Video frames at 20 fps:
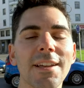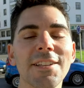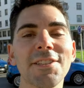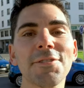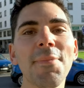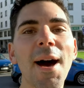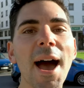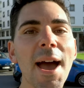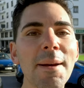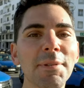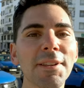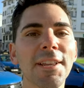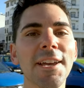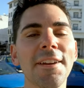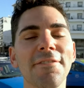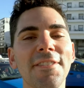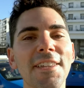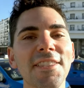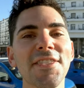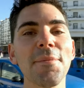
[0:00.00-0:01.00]
It's my
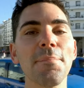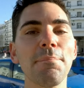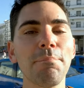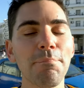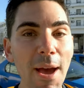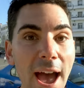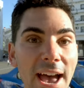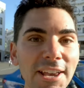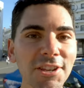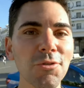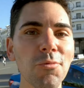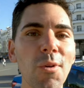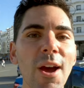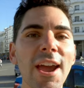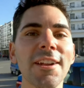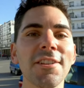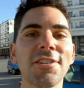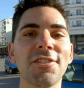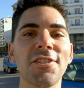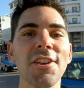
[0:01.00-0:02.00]
belief that the best
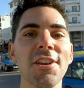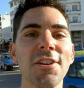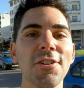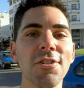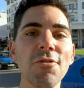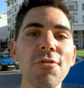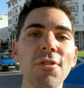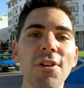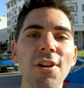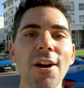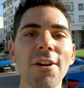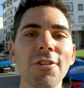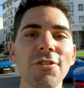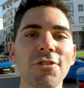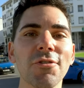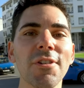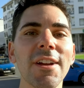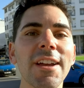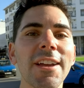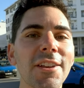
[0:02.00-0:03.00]
way to see a new
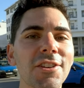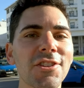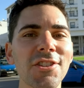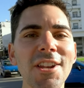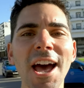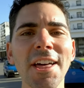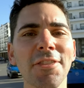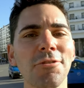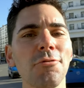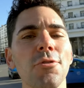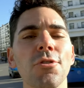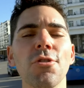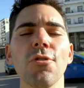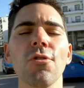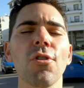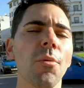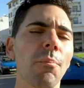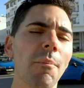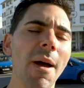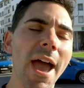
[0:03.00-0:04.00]
country is not through
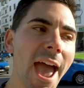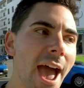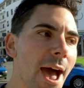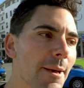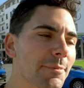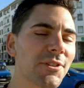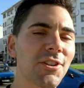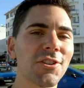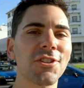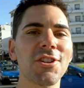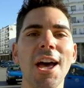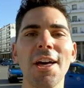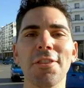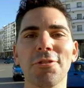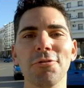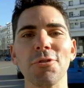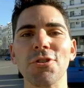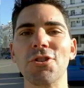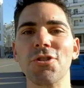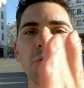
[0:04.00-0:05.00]
Google Maps, it's not
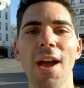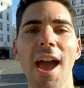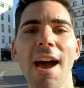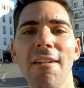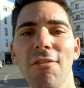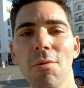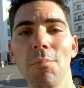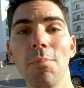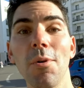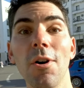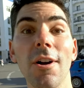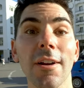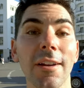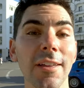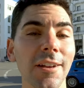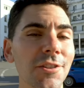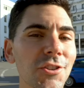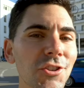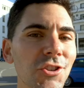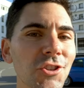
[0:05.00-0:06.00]
through a travel book,
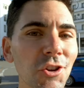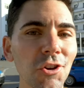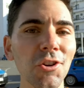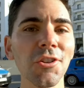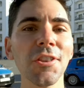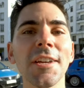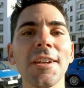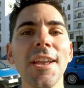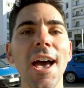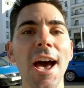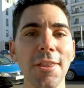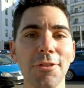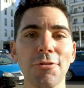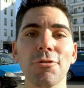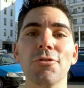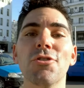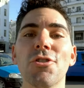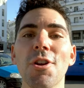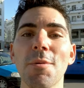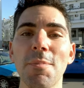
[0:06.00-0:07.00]
and it's certainly not
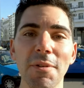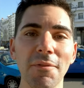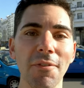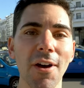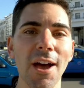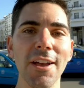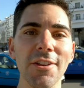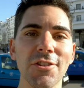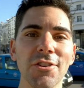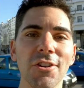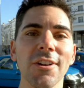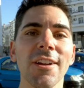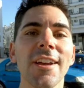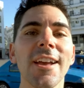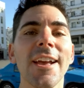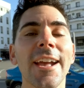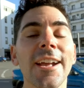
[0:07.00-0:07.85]
through TripAdvisor.